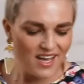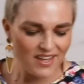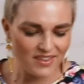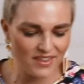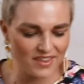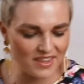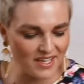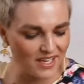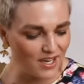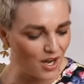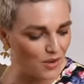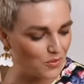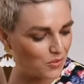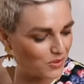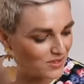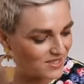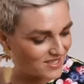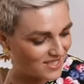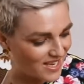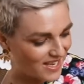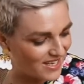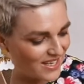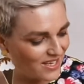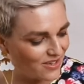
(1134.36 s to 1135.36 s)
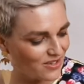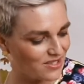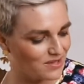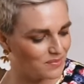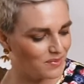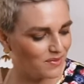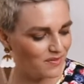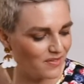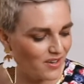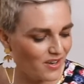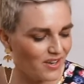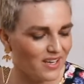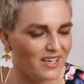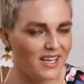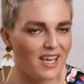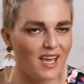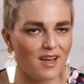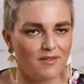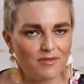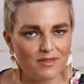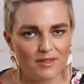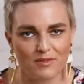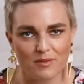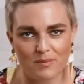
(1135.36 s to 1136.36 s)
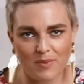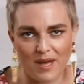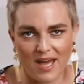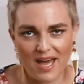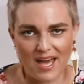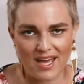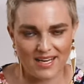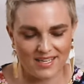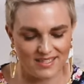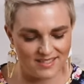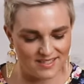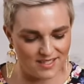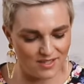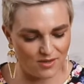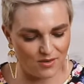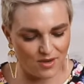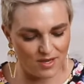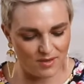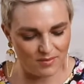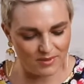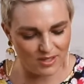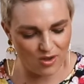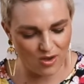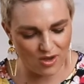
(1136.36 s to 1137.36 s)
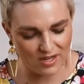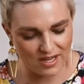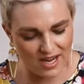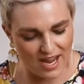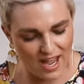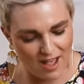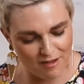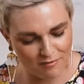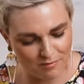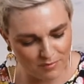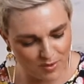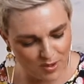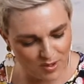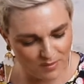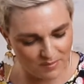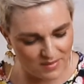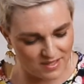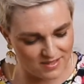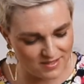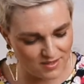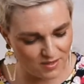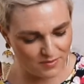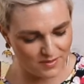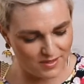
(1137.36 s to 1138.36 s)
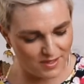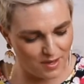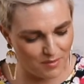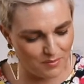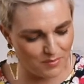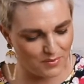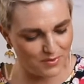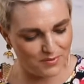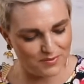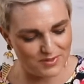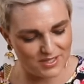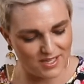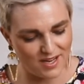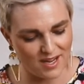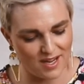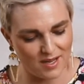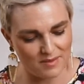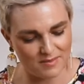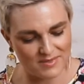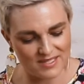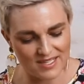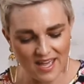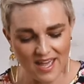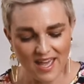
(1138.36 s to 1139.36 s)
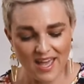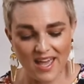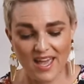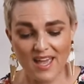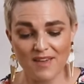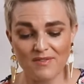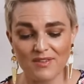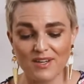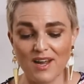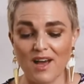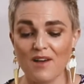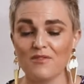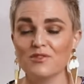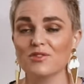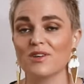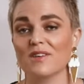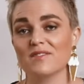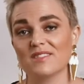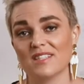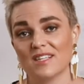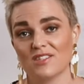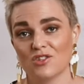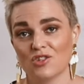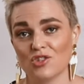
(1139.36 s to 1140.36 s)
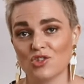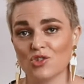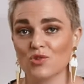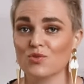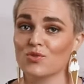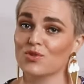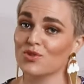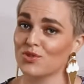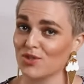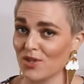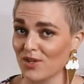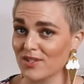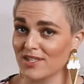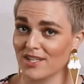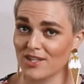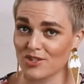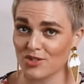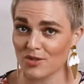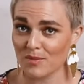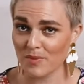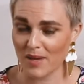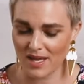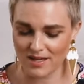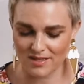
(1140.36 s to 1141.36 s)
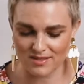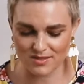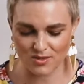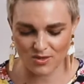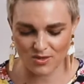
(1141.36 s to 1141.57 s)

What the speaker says: The thing I would say here is be very careful of the pan. It's incredibly hot. I have burnt myself a number of times. Even after I've said to the children, don't touch the pan, it's